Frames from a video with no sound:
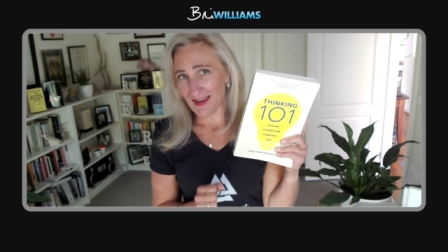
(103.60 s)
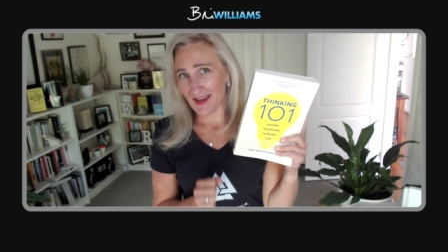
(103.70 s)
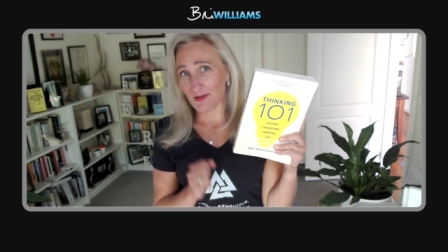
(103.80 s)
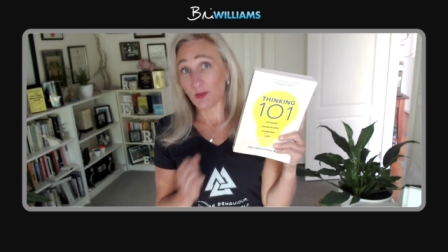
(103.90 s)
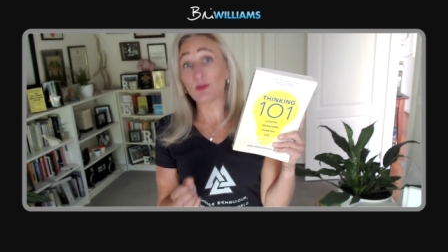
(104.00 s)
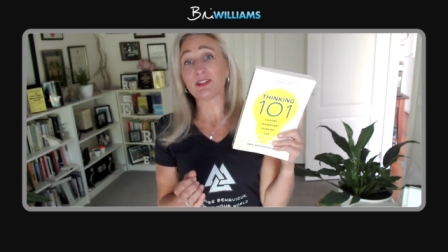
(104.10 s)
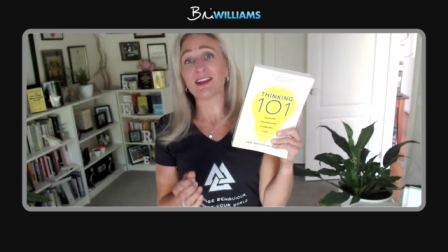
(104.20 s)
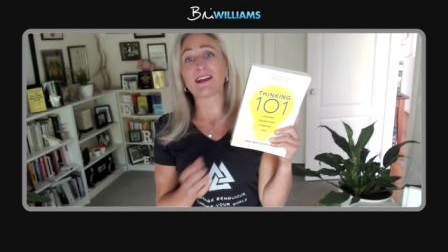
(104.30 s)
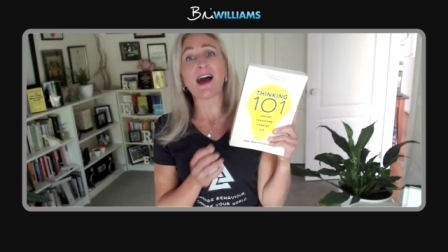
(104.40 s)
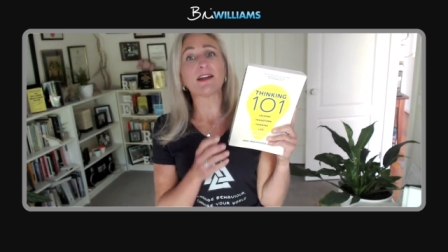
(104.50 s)
And
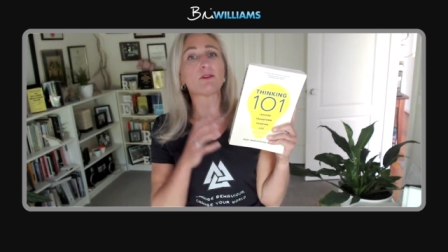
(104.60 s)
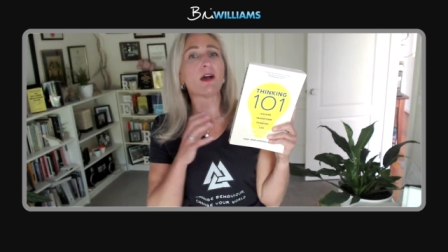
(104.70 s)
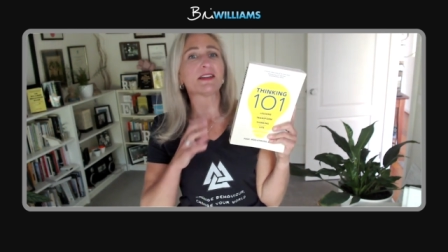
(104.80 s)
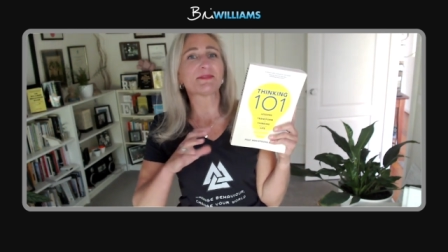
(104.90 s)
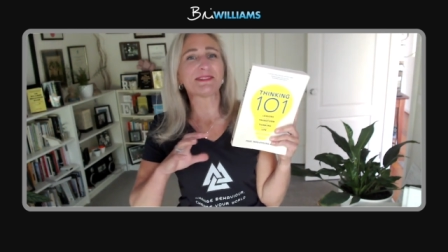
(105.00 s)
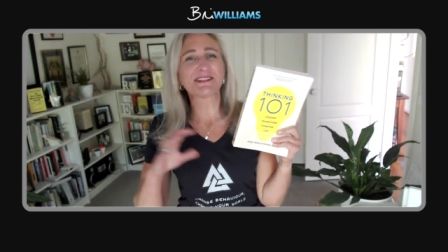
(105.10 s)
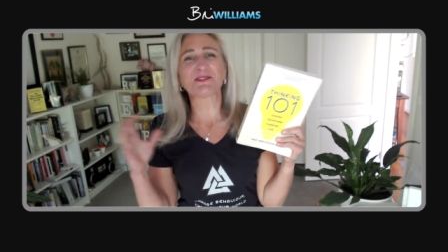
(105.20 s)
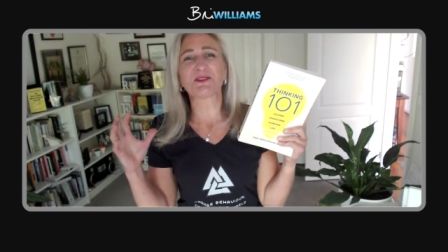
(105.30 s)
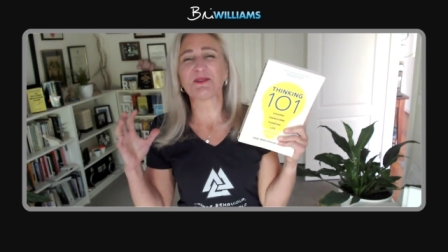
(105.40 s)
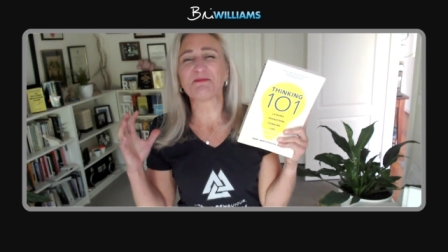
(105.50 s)
Woo-Kyoung Ahn writes with
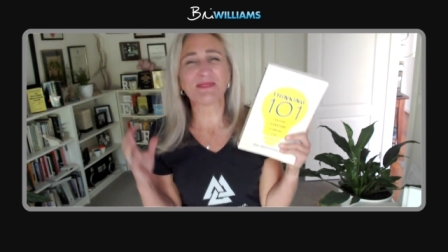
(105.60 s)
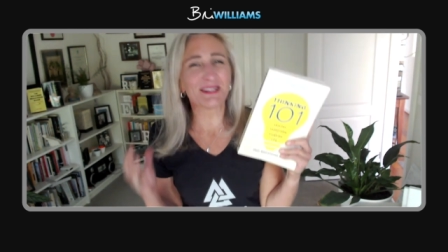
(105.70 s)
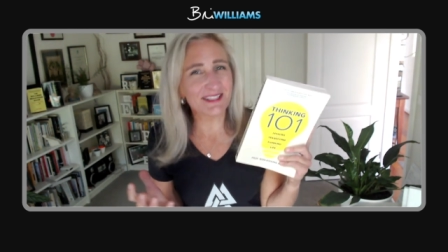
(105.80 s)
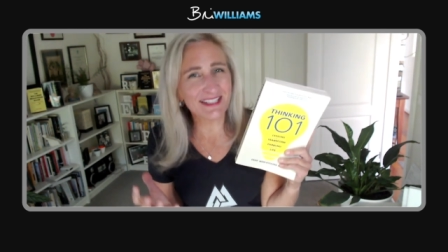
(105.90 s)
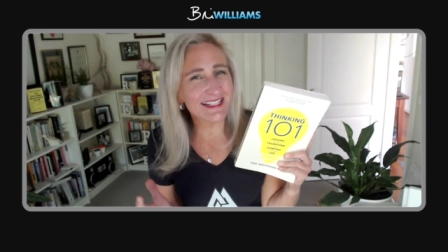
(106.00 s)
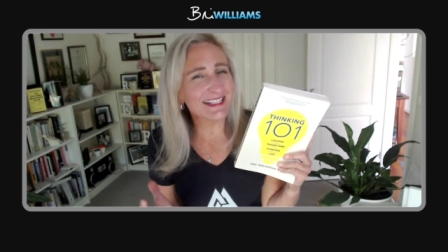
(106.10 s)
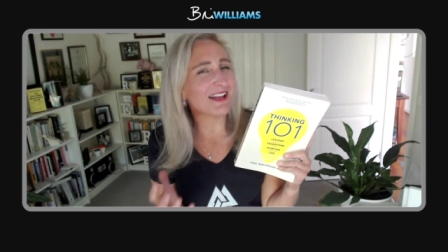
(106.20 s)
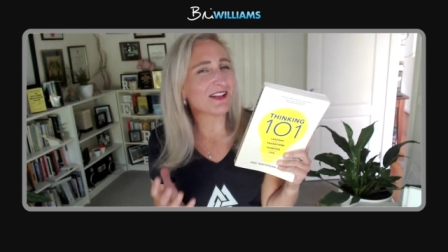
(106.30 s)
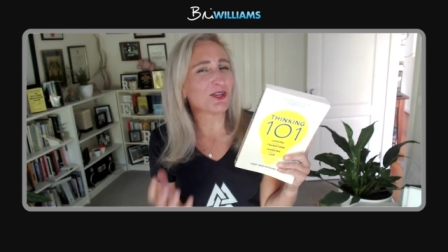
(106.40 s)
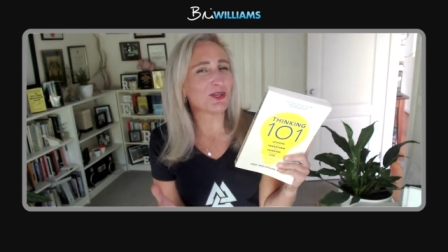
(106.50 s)
such
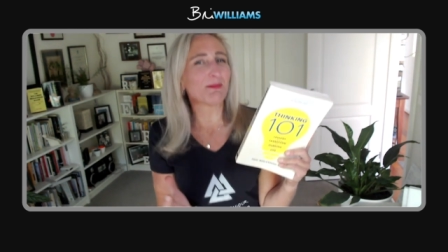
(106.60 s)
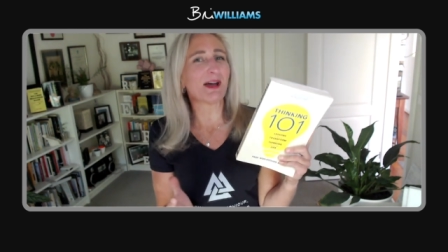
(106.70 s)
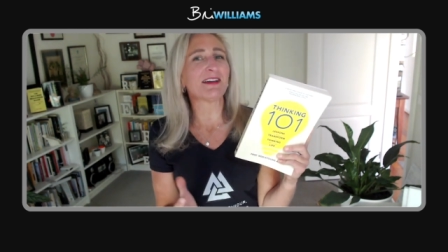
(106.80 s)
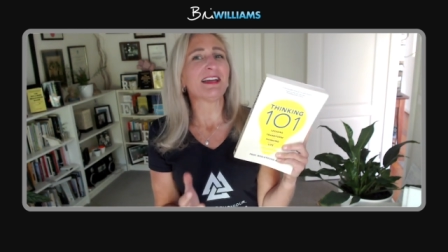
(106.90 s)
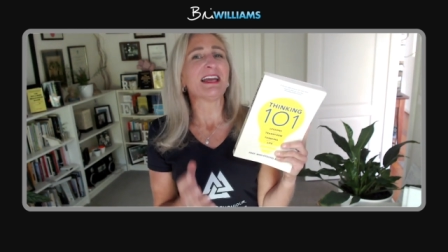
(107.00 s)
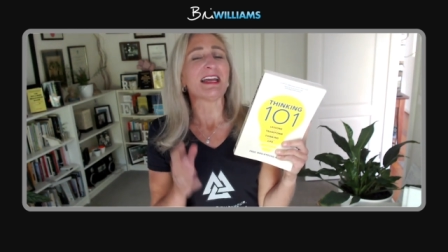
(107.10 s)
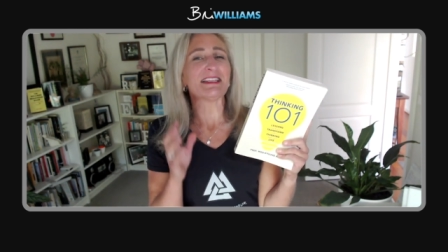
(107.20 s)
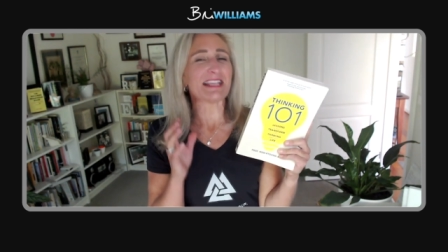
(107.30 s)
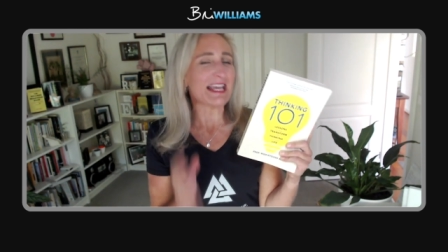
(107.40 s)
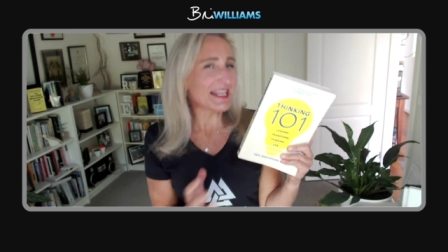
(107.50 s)
humility and humour,
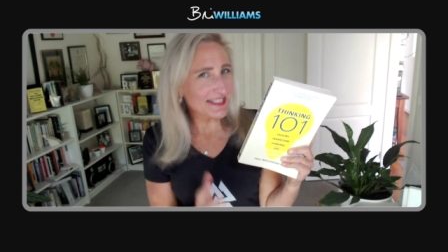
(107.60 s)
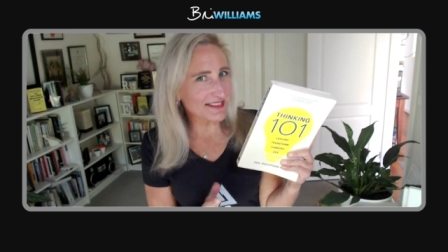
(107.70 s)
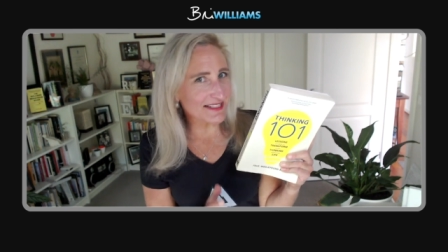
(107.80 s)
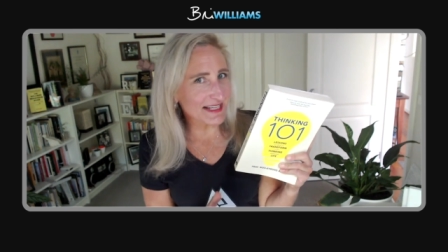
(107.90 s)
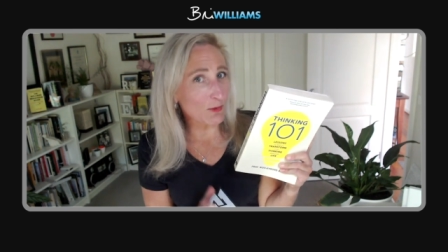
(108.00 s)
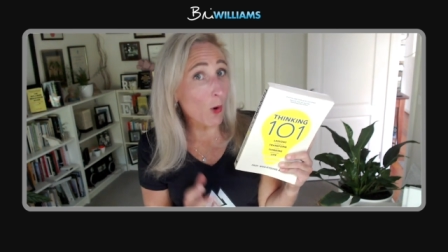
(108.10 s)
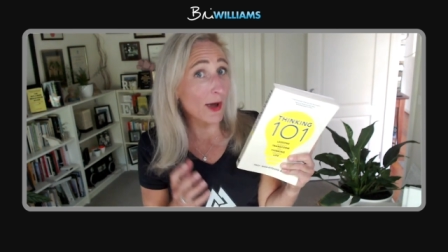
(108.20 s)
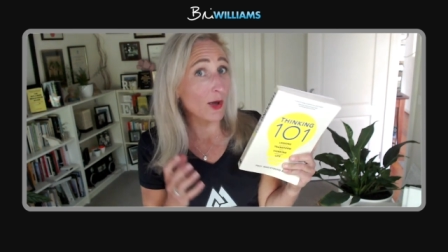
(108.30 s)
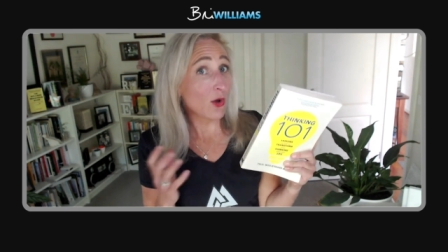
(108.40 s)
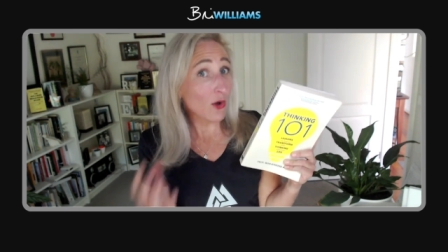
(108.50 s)
it's easy to see
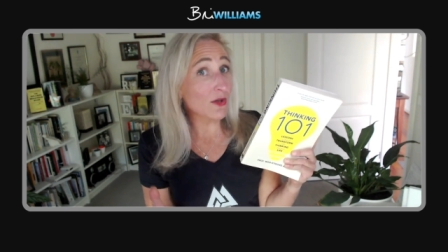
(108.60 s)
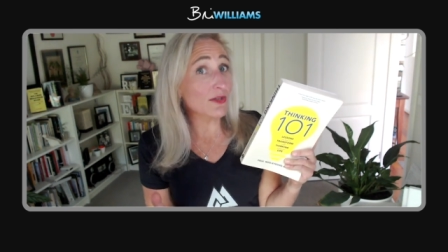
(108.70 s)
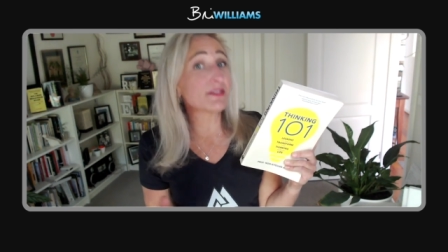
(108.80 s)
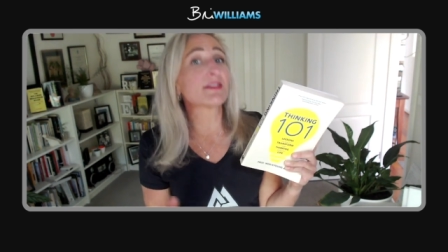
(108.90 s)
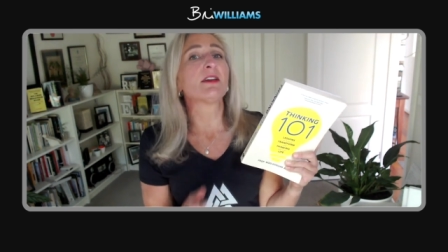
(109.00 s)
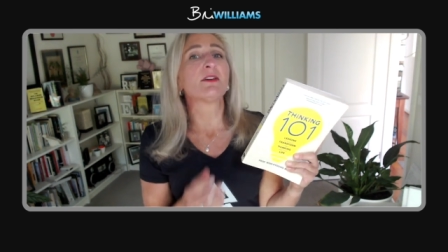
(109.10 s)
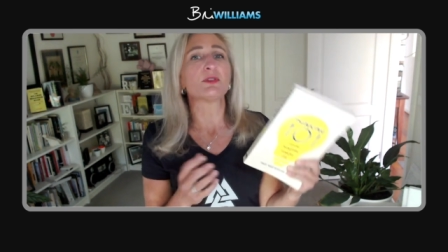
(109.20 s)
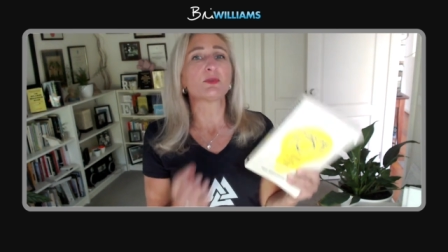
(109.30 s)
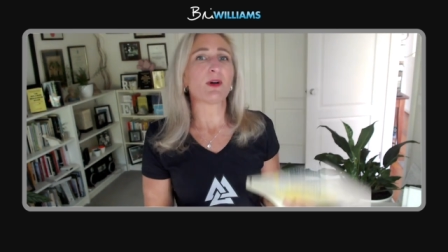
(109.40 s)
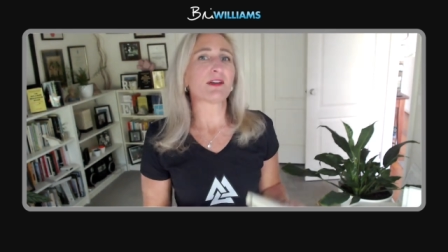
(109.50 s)
why hers
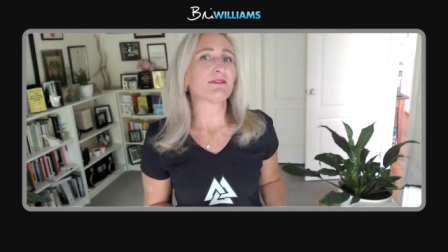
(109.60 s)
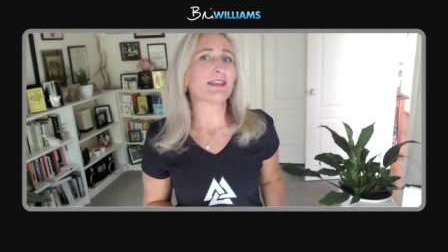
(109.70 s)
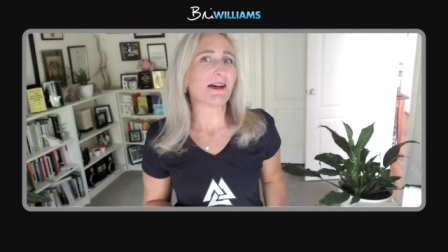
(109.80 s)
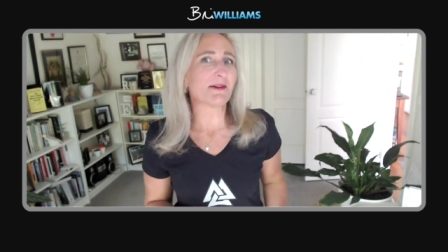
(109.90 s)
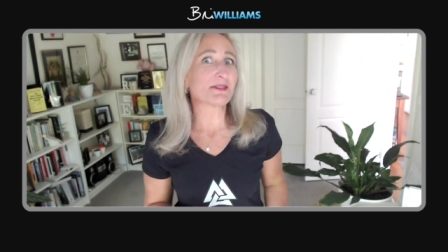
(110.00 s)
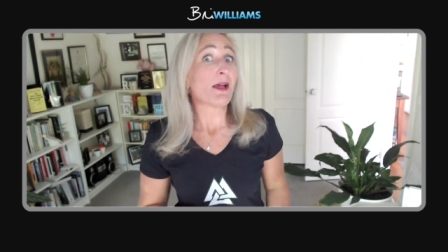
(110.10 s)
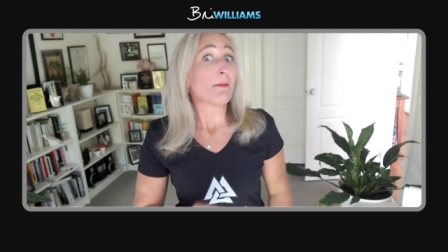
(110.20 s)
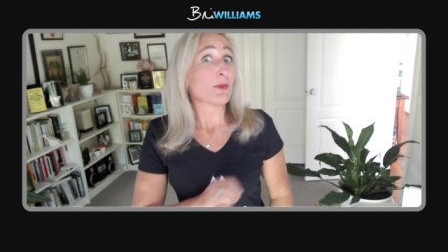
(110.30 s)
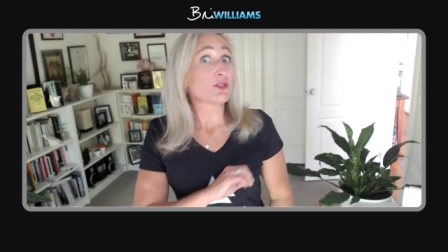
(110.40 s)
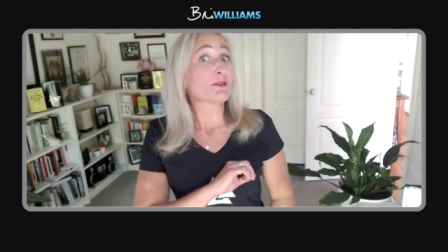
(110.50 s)
was one of Yale's
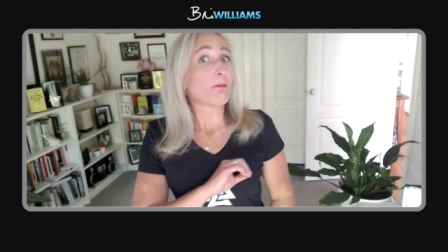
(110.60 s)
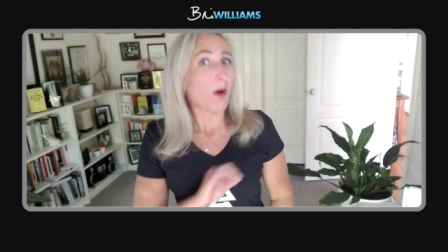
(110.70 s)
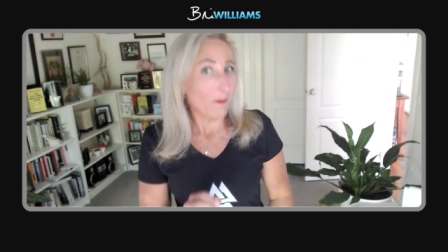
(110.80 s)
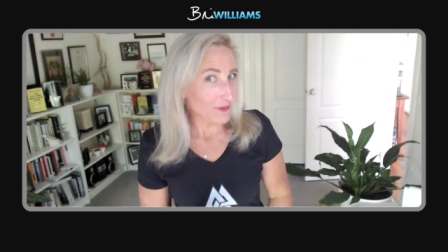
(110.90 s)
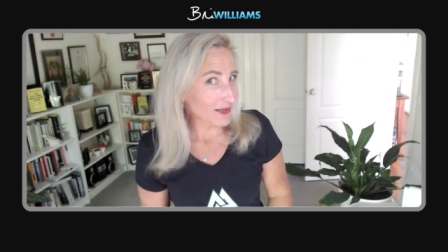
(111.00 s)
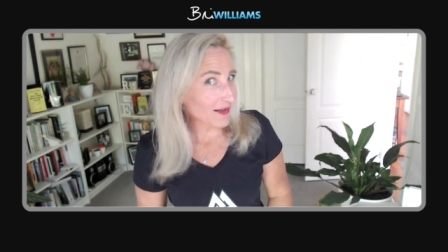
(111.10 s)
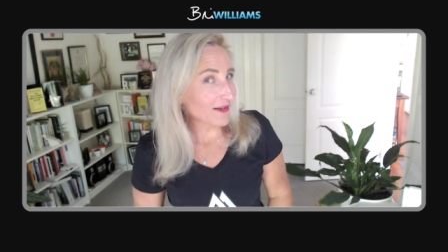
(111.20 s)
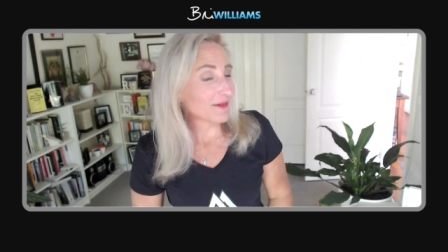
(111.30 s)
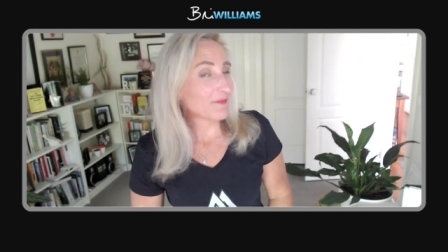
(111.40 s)
most popular